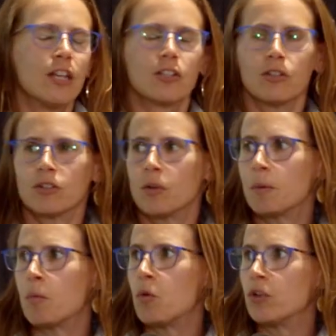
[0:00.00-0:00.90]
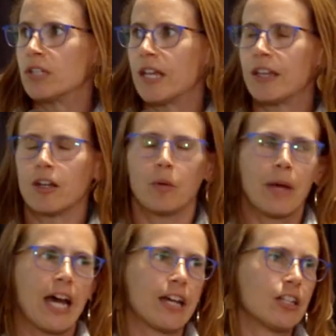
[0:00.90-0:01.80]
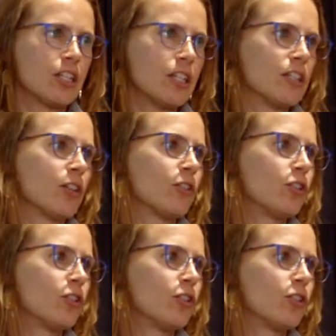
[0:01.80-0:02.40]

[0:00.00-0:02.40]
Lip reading: So those type of multi-layer packages are